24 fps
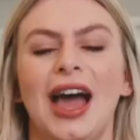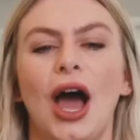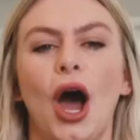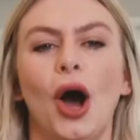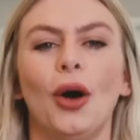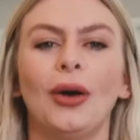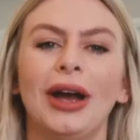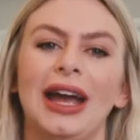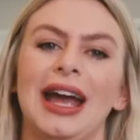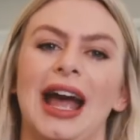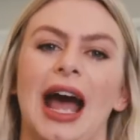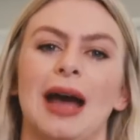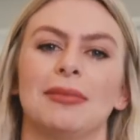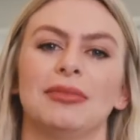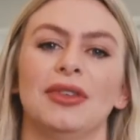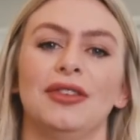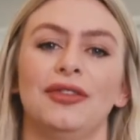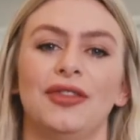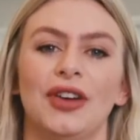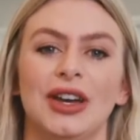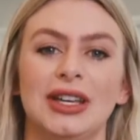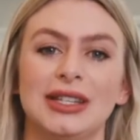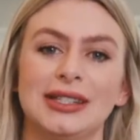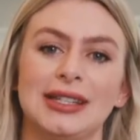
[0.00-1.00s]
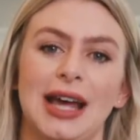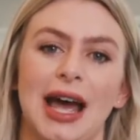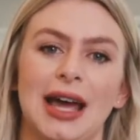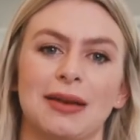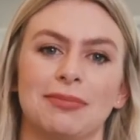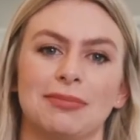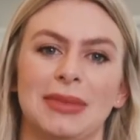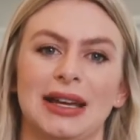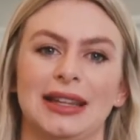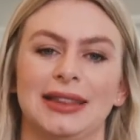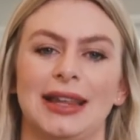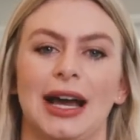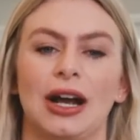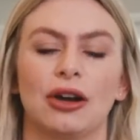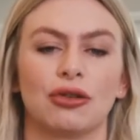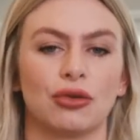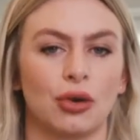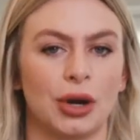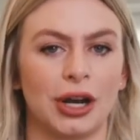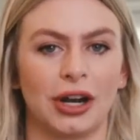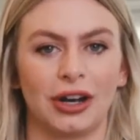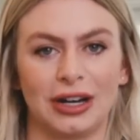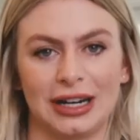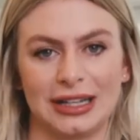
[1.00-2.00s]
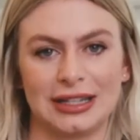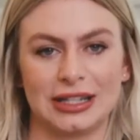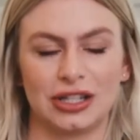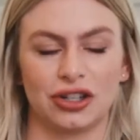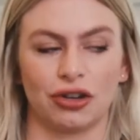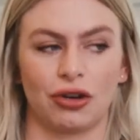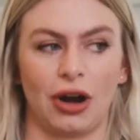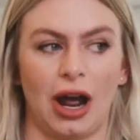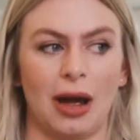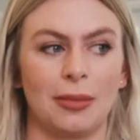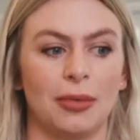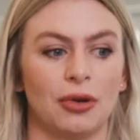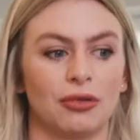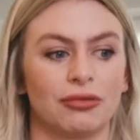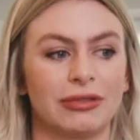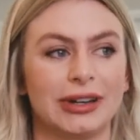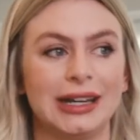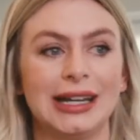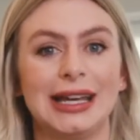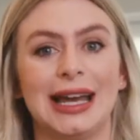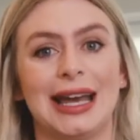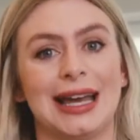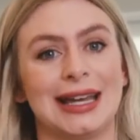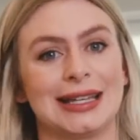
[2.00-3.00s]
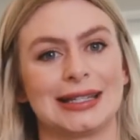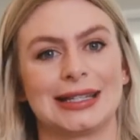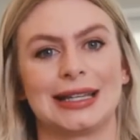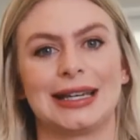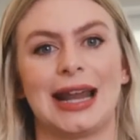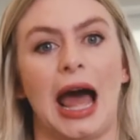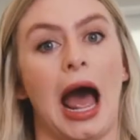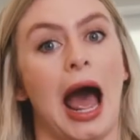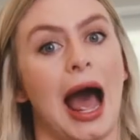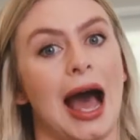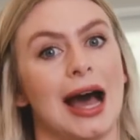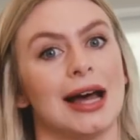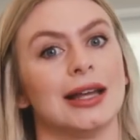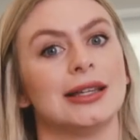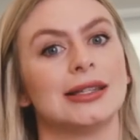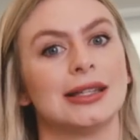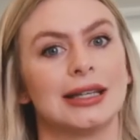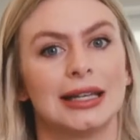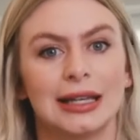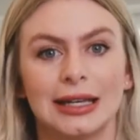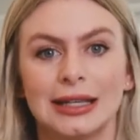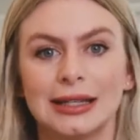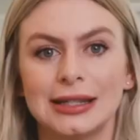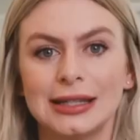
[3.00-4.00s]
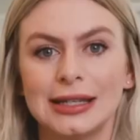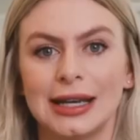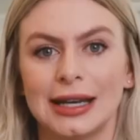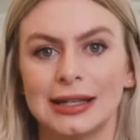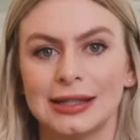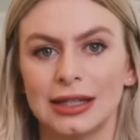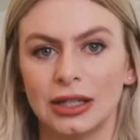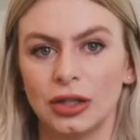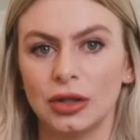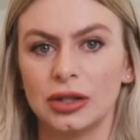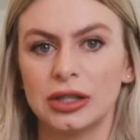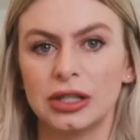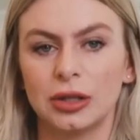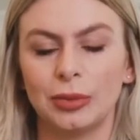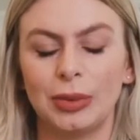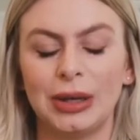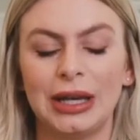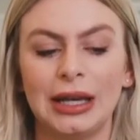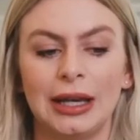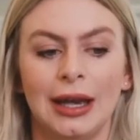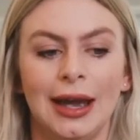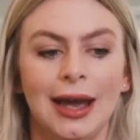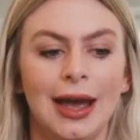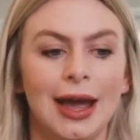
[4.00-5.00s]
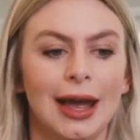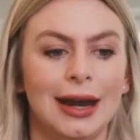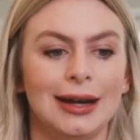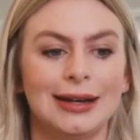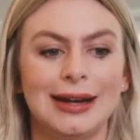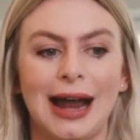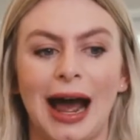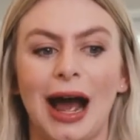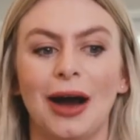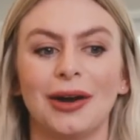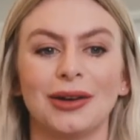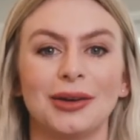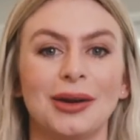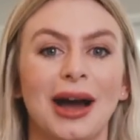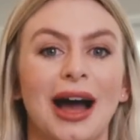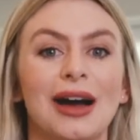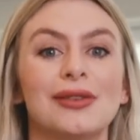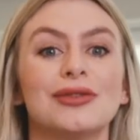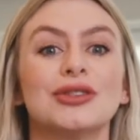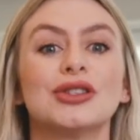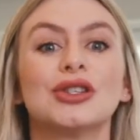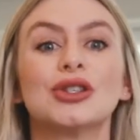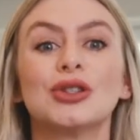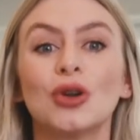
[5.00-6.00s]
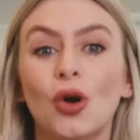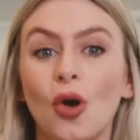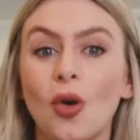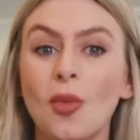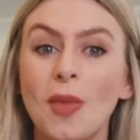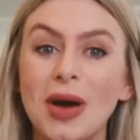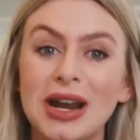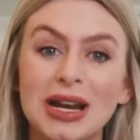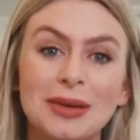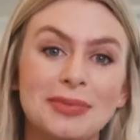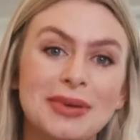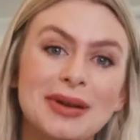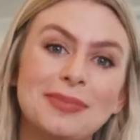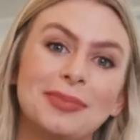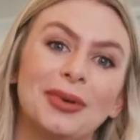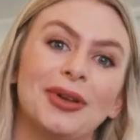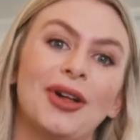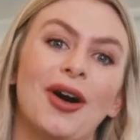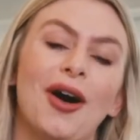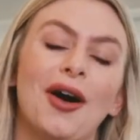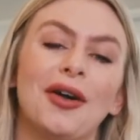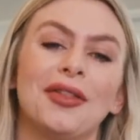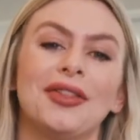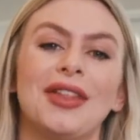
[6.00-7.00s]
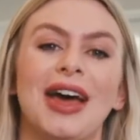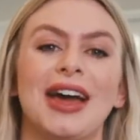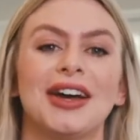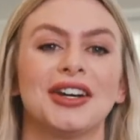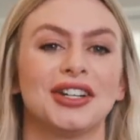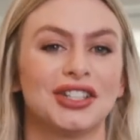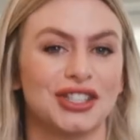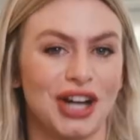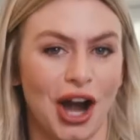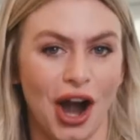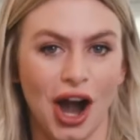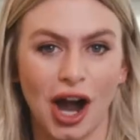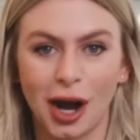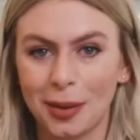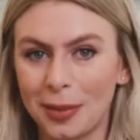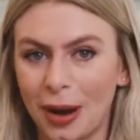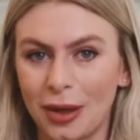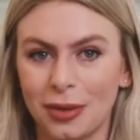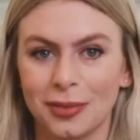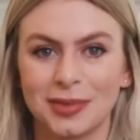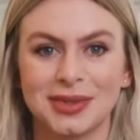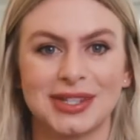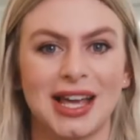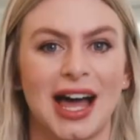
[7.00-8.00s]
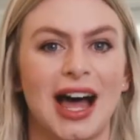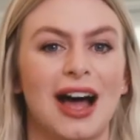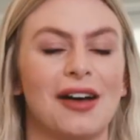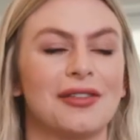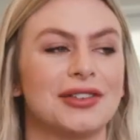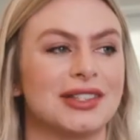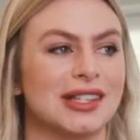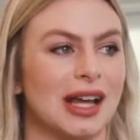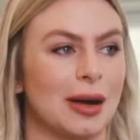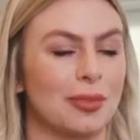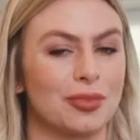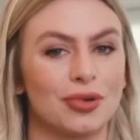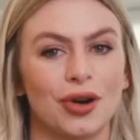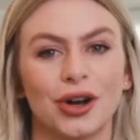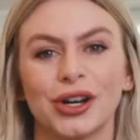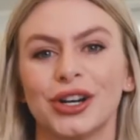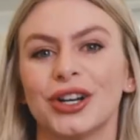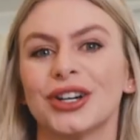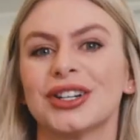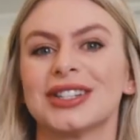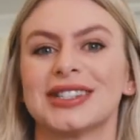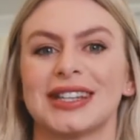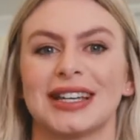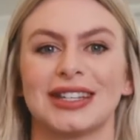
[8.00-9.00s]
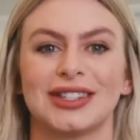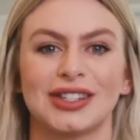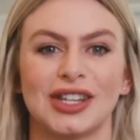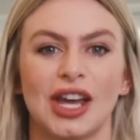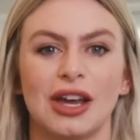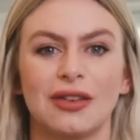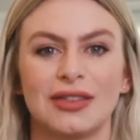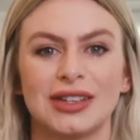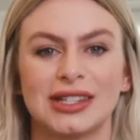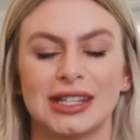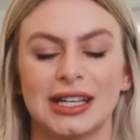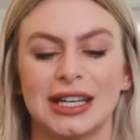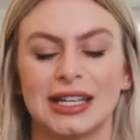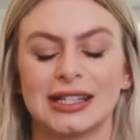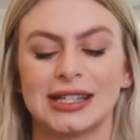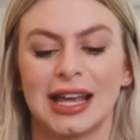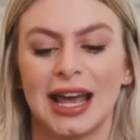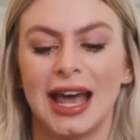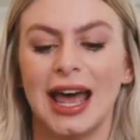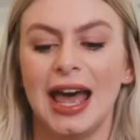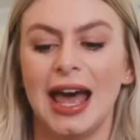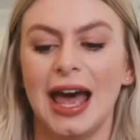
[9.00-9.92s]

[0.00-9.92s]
Okay, I'm the first to admit that growing on Instagram really isn't as easy as it used to be. Now you have so many people on there sharing about themselves, their products, their services.